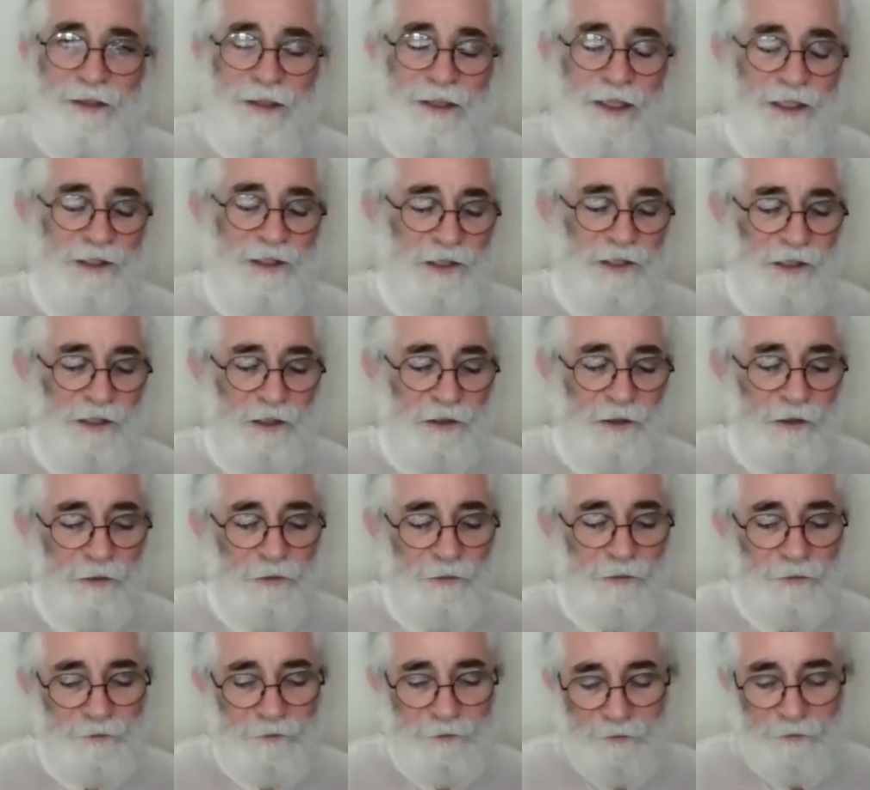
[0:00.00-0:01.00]
And so
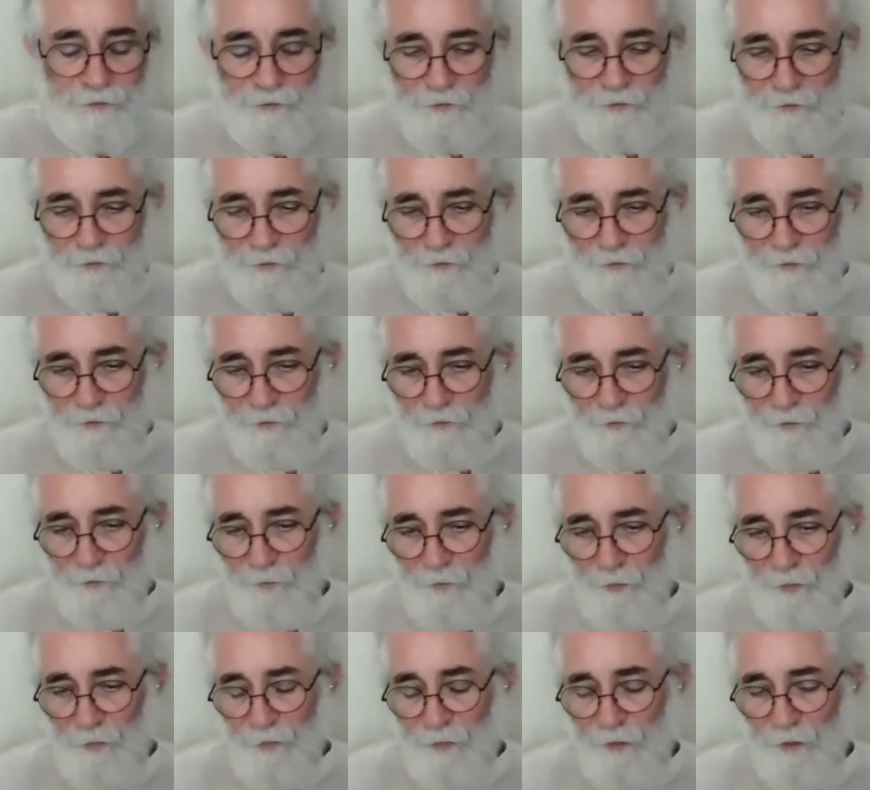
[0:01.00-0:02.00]

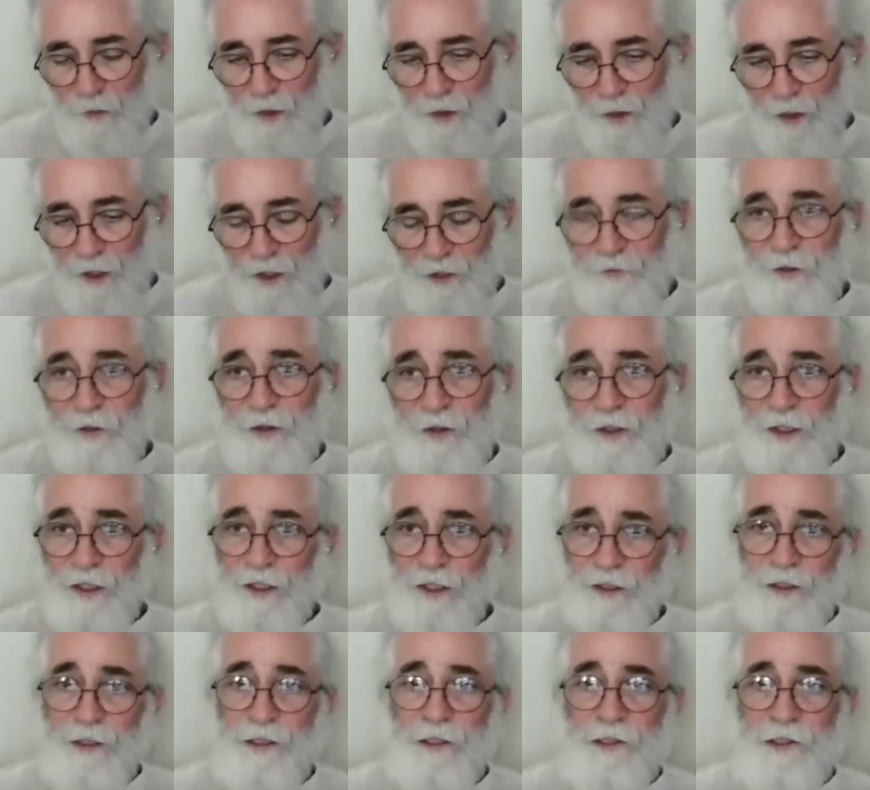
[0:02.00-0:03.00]
everything
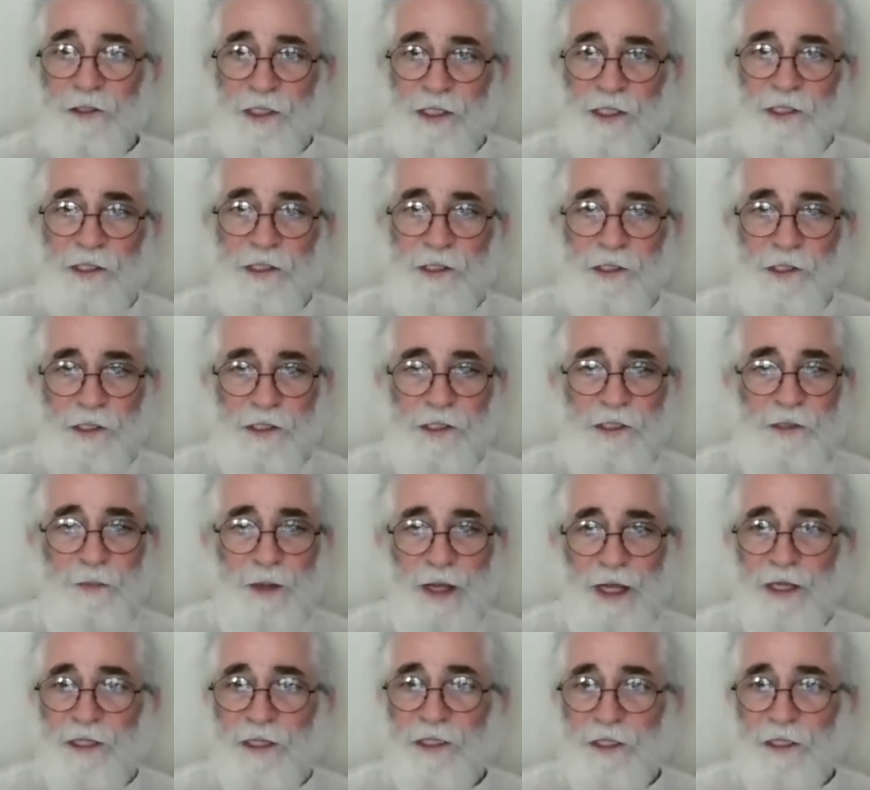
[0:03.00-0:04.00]
else is just
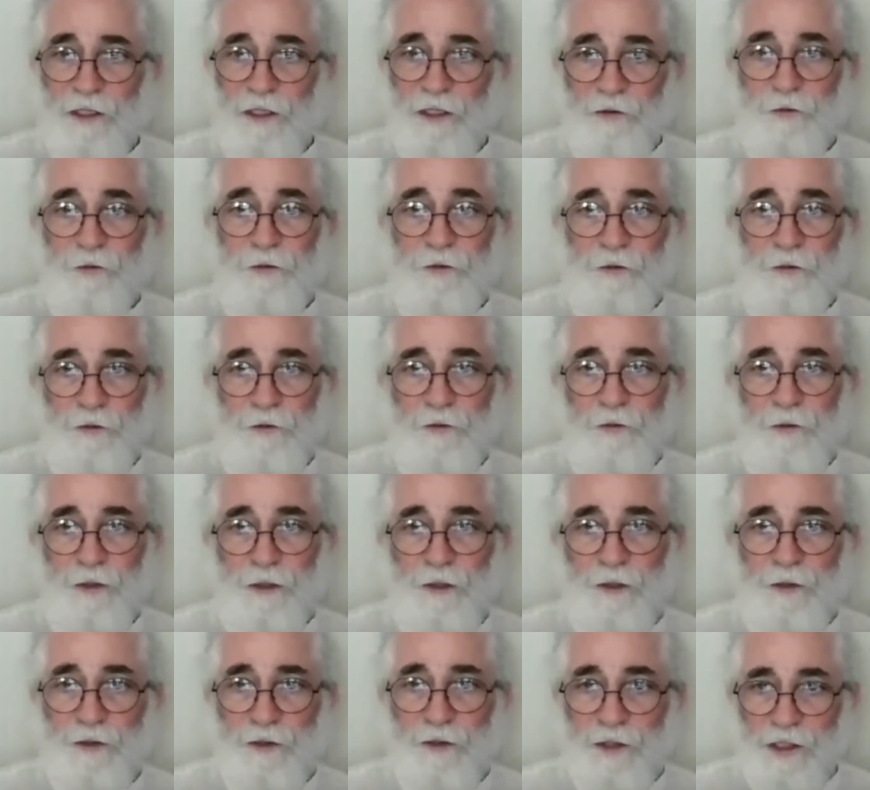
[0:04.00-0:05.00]
passing through
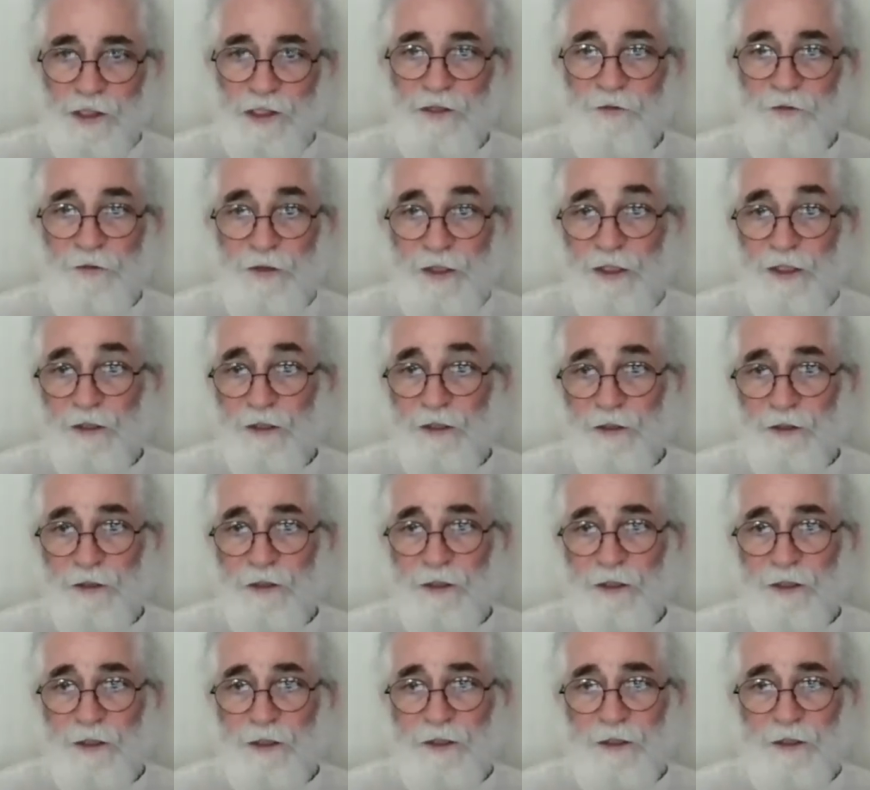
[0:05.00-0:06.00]
this field
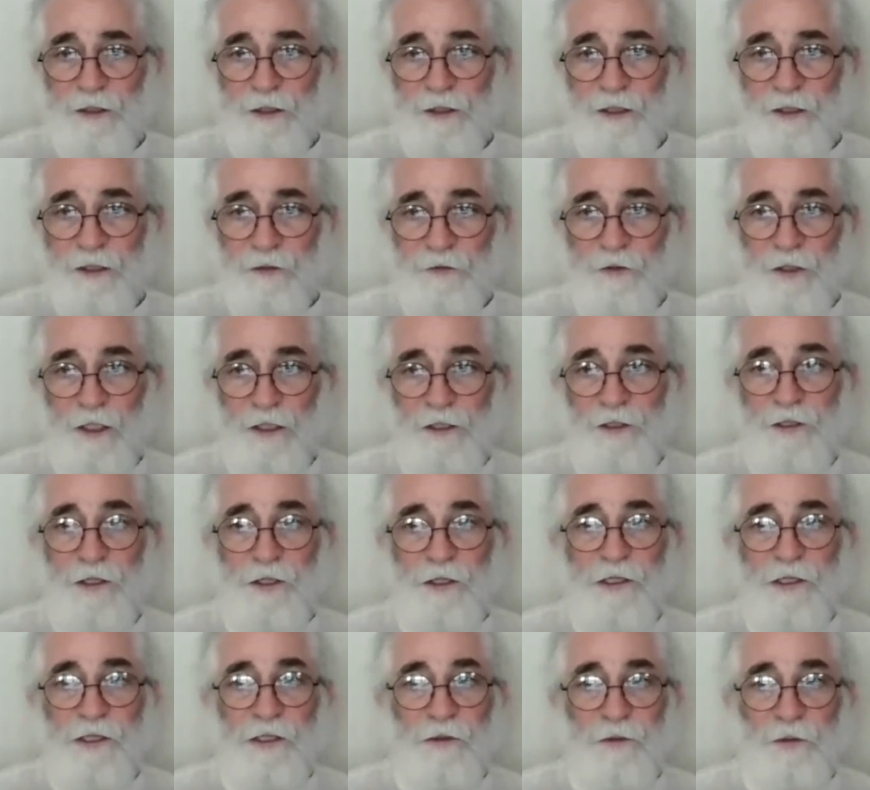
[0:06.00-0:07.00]
of
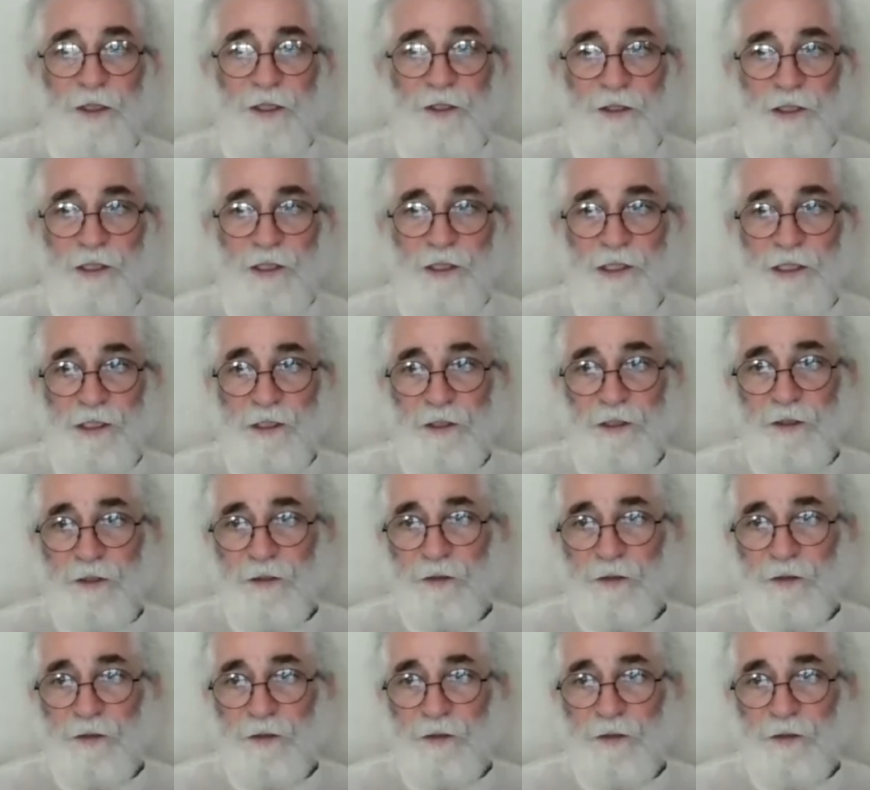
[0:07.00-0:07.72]
conscious awareness.